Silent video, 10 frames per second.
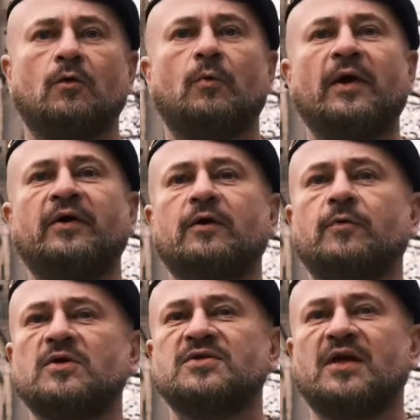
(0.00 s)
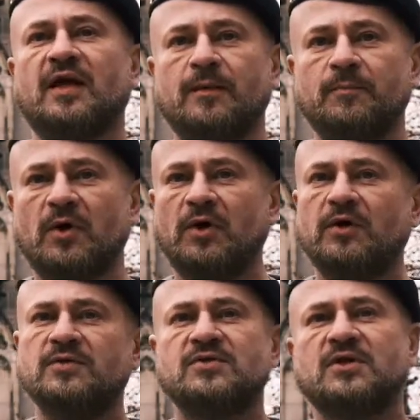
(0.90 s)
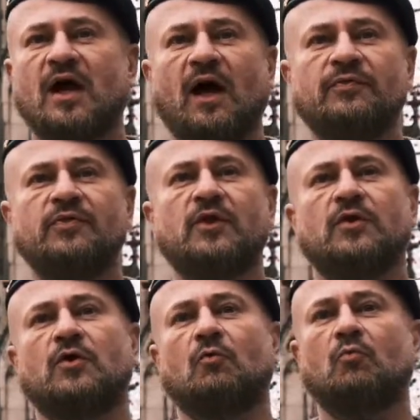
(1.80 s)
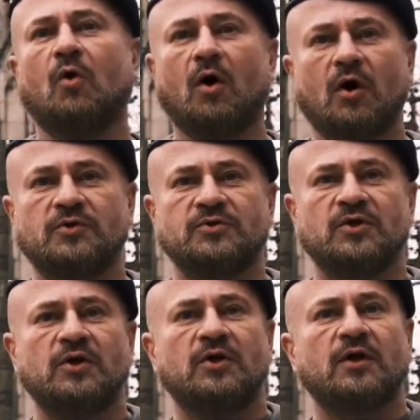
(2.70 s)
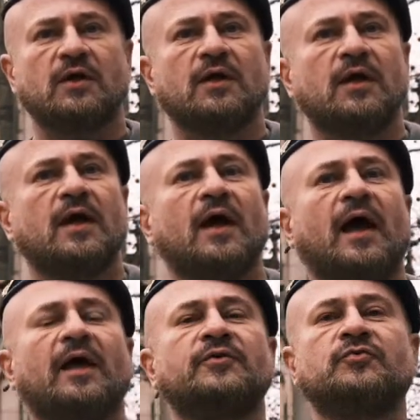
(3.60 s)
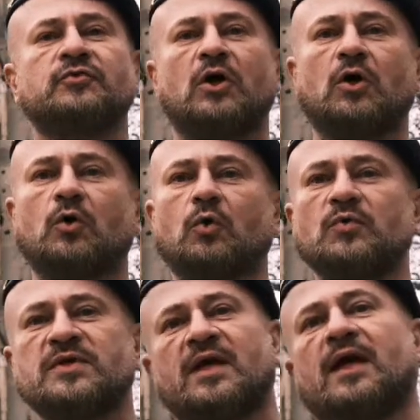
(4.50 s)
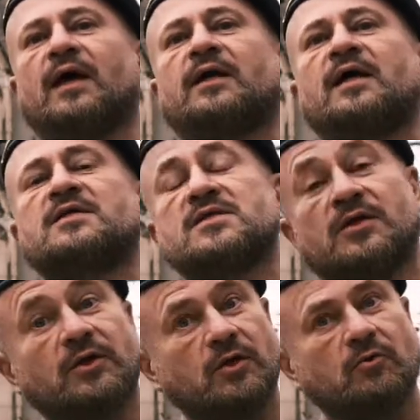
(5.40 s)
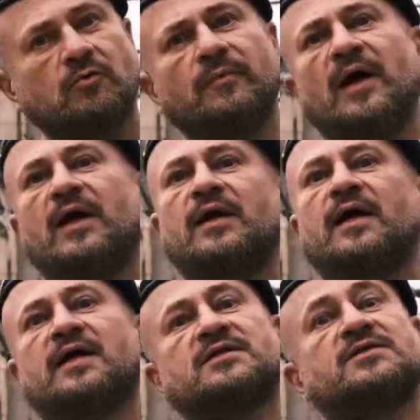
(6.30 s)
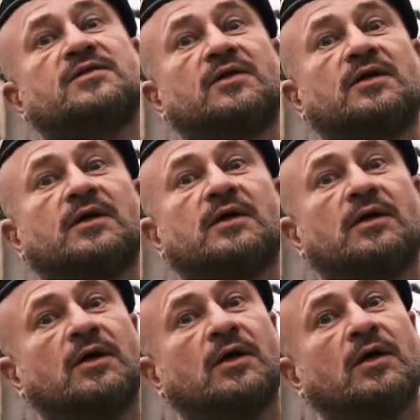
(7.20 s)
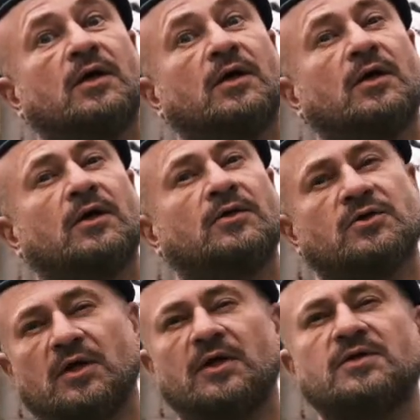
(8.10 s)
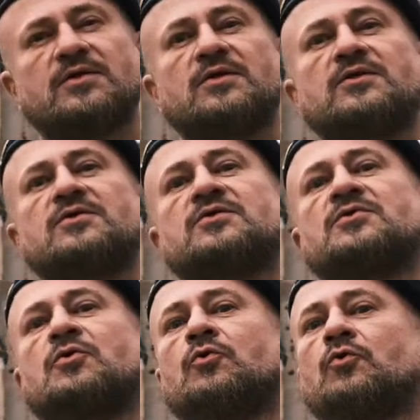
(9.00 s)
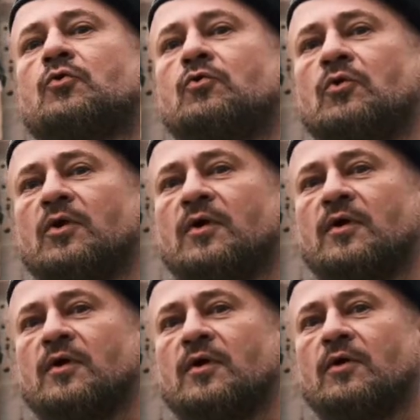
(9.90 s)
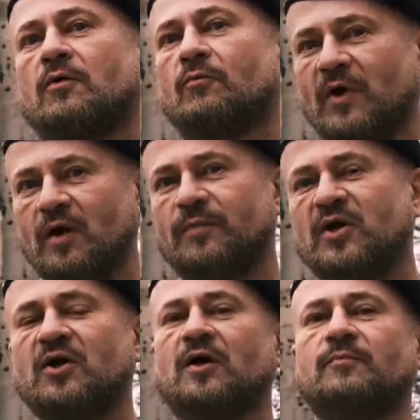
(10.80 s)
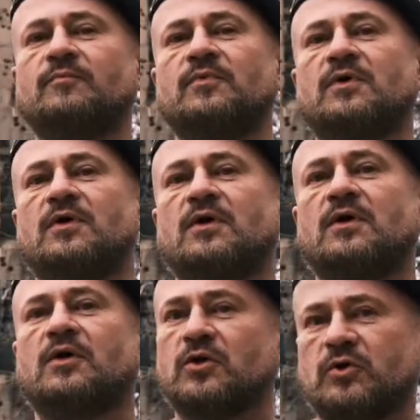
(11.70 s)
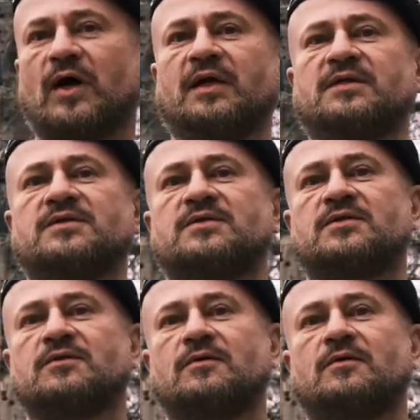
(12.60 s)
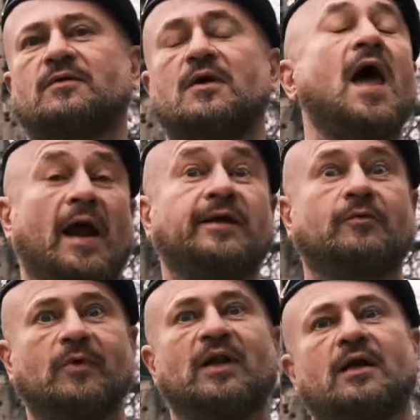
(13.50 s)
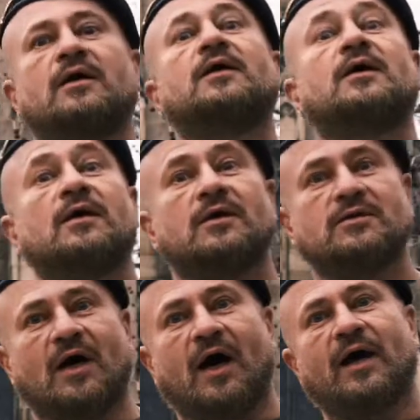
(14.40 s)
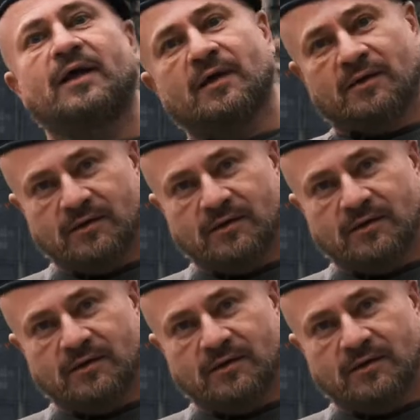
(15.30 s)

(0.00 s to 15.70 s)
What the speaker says: where he was immersed under the water and rose again as a new man, as the Jesus who will become Christ. And he will die,